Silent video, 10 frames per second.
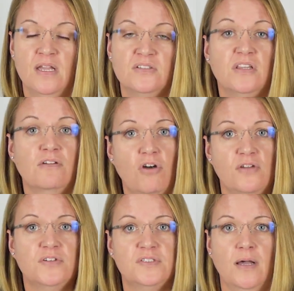So they're
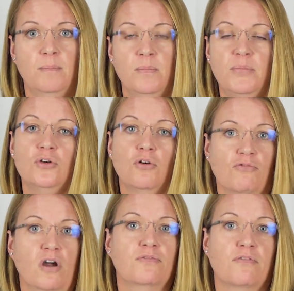right for some, but not
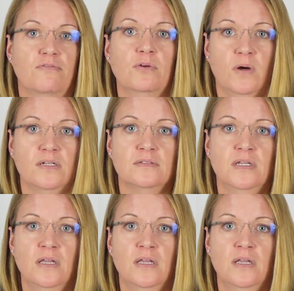right for everyone.